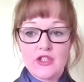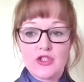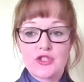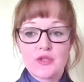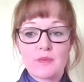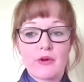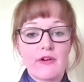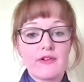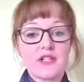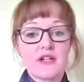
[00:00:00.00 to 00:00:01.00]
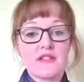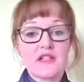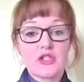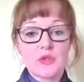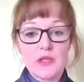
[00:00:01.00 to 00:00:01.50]
you should prioritize
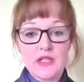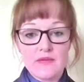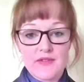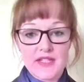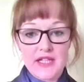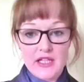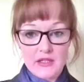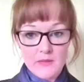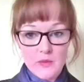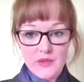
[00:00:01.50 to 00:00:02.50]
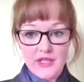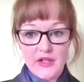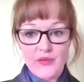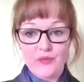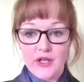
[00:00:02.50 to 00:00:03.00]
a toilet visit in the
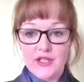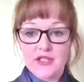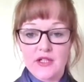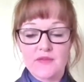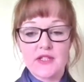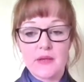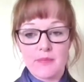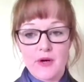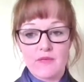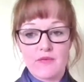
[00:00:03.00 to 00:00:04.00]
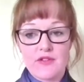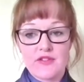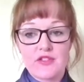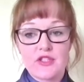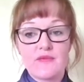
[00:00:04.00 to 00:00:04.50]
morning, right after their
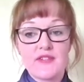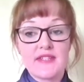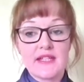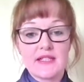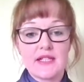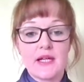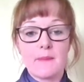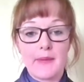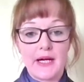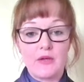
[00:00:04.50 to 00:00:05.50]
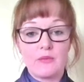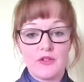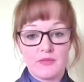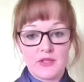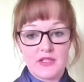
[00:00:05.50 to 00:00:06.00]
breakfast, to facilitate bowel
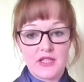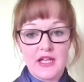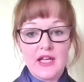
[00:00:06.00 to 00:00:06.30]
movement,